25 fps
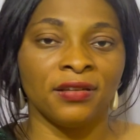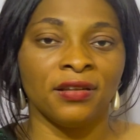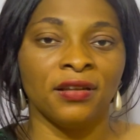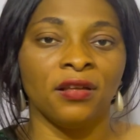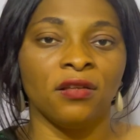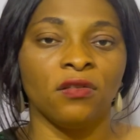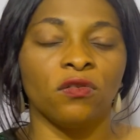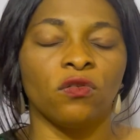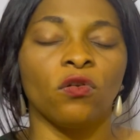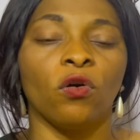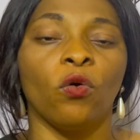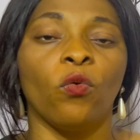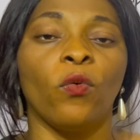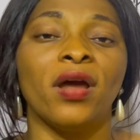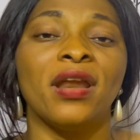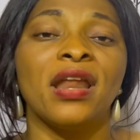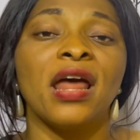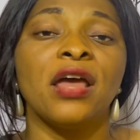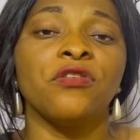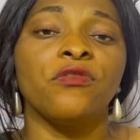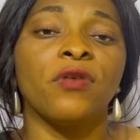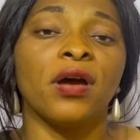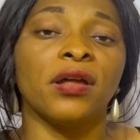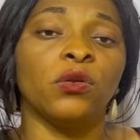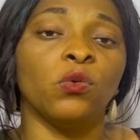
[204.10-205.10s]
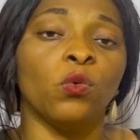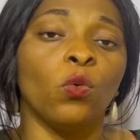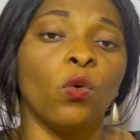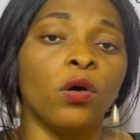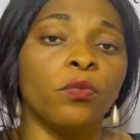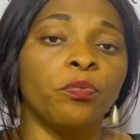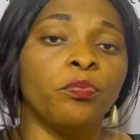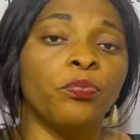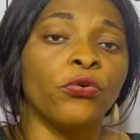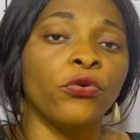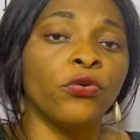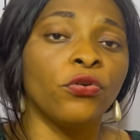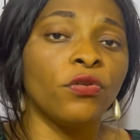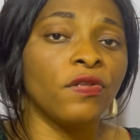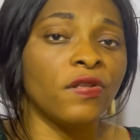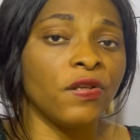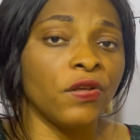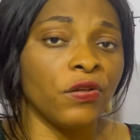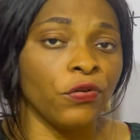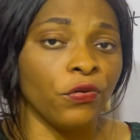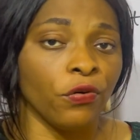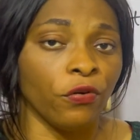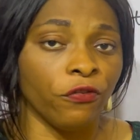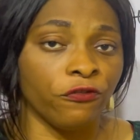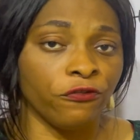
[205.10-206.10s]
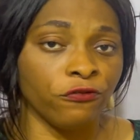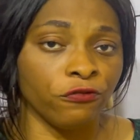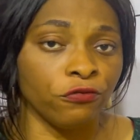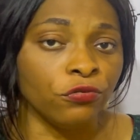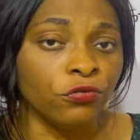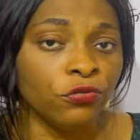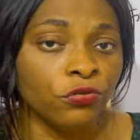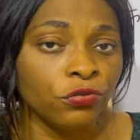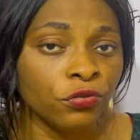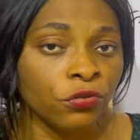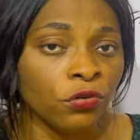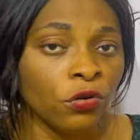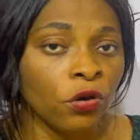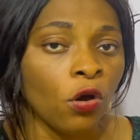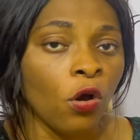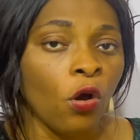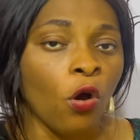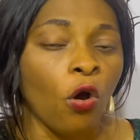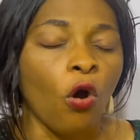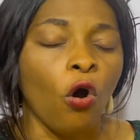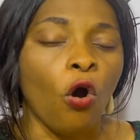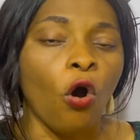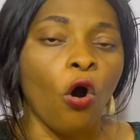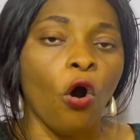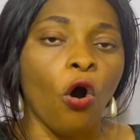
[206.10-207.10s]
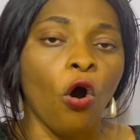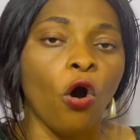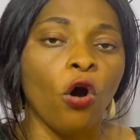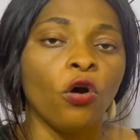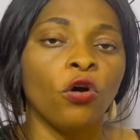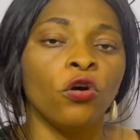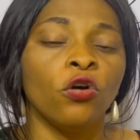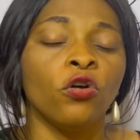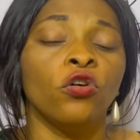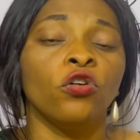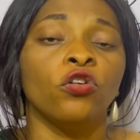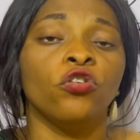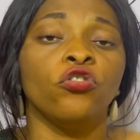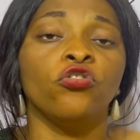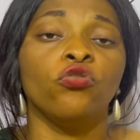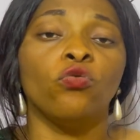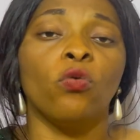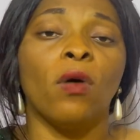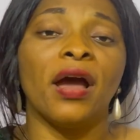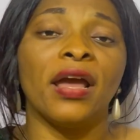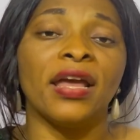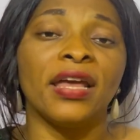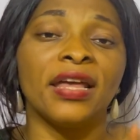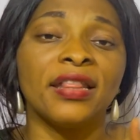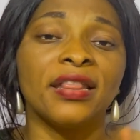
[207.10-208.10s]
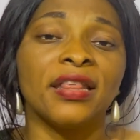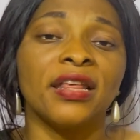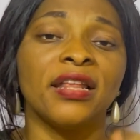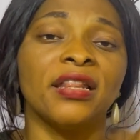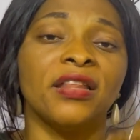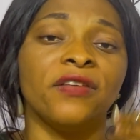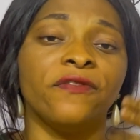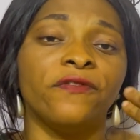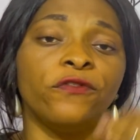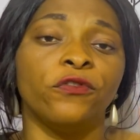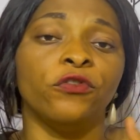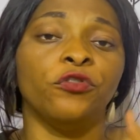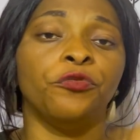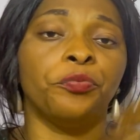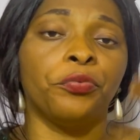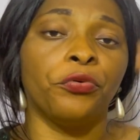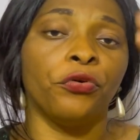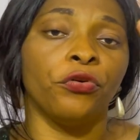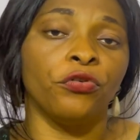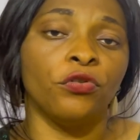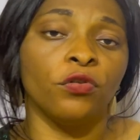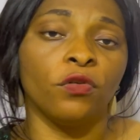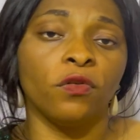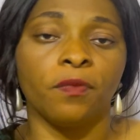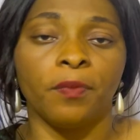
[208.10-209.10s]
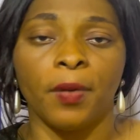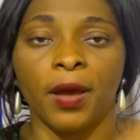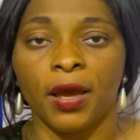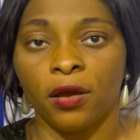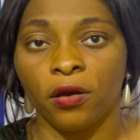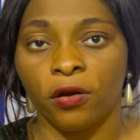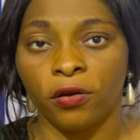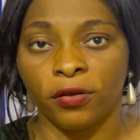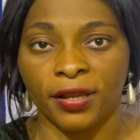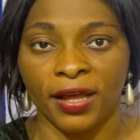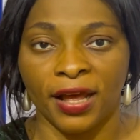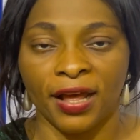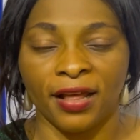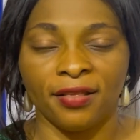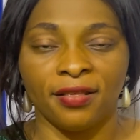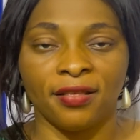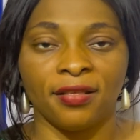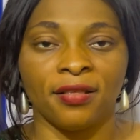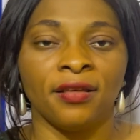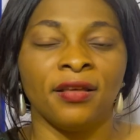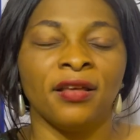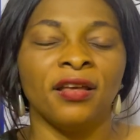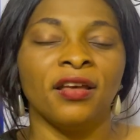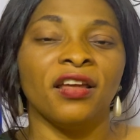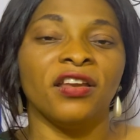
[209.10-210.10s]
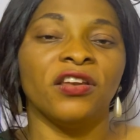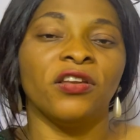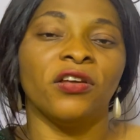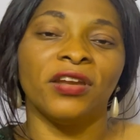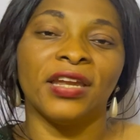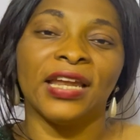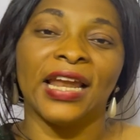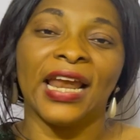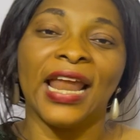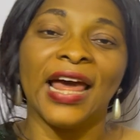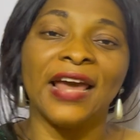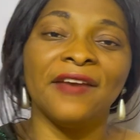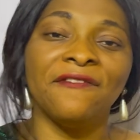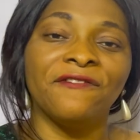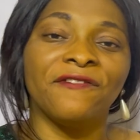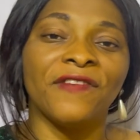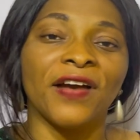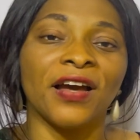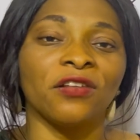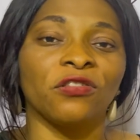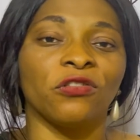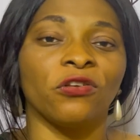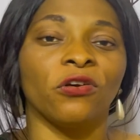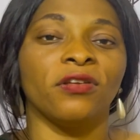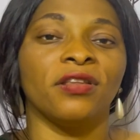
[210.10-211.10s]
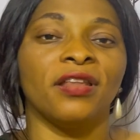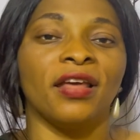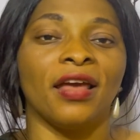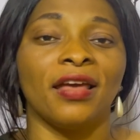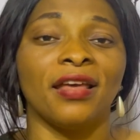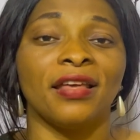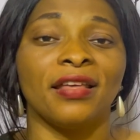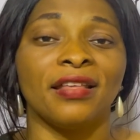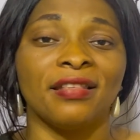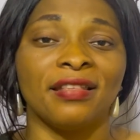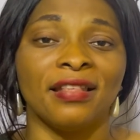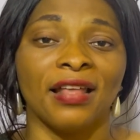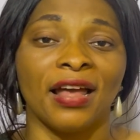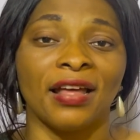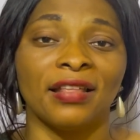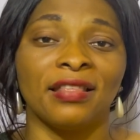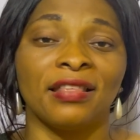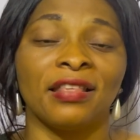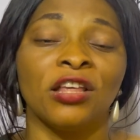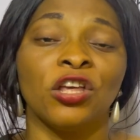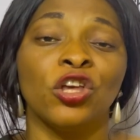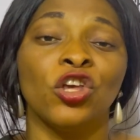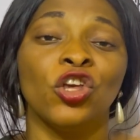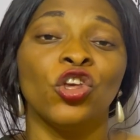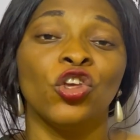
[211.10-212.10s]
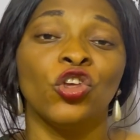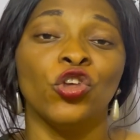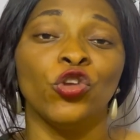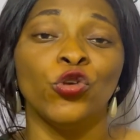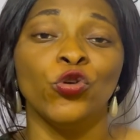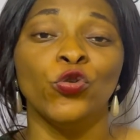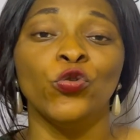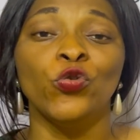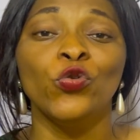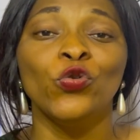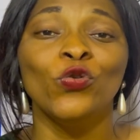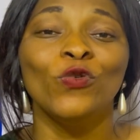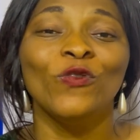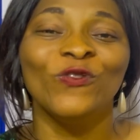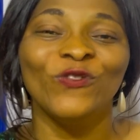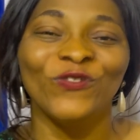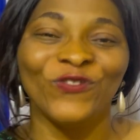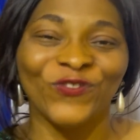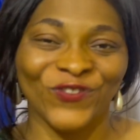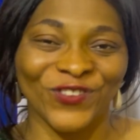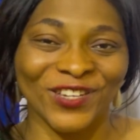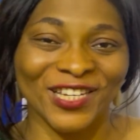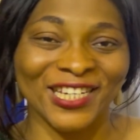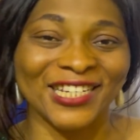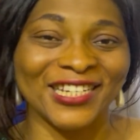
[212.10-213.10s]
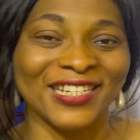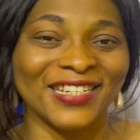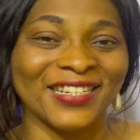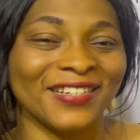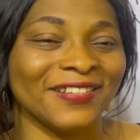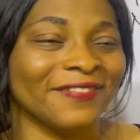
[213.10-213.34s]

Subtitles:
So whether you are the one producing your food or you are eating the food produced by others, the underlying factor there is that you feed.